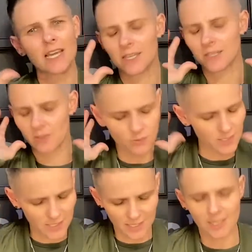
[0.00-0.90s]
I know
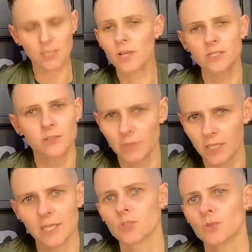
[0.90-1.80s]
uh, you guys are going to
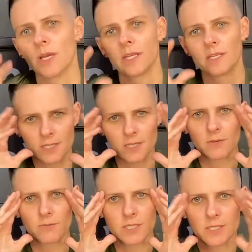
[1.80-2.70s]
be like, Joanne, you
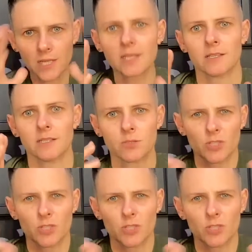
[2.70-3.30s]
sound ridiculous.